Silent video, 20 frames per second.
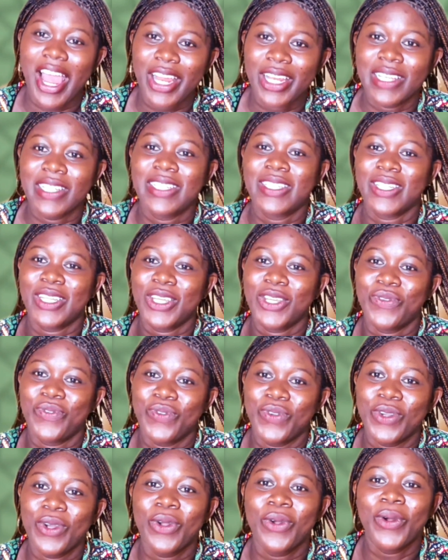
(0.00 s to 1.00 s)
And
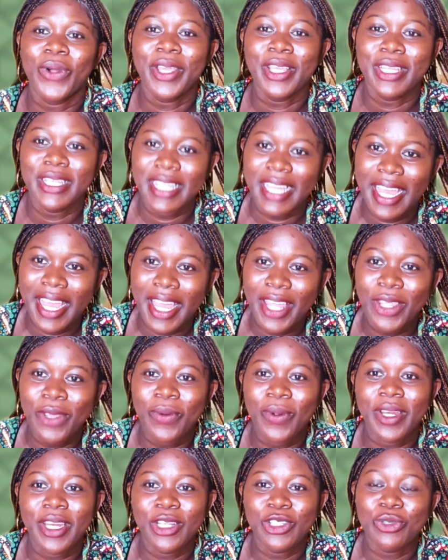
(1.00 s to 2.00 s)
if you're going there,
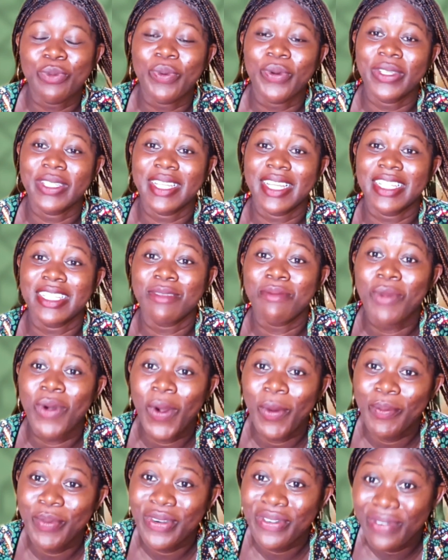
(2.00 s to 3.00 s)
you will need to present
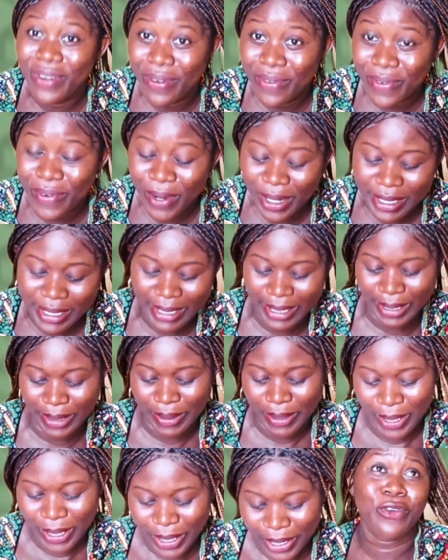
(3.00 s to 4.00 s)
more proof of
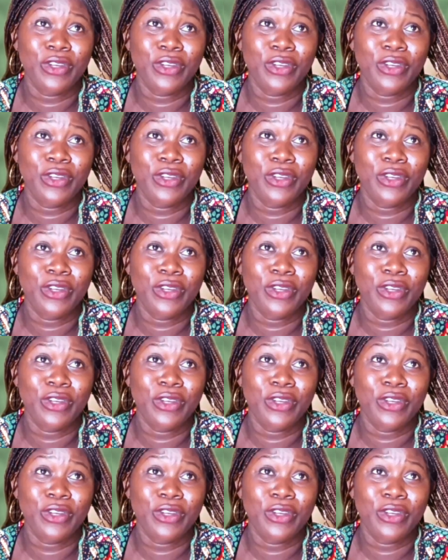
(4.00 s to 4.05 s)
funds.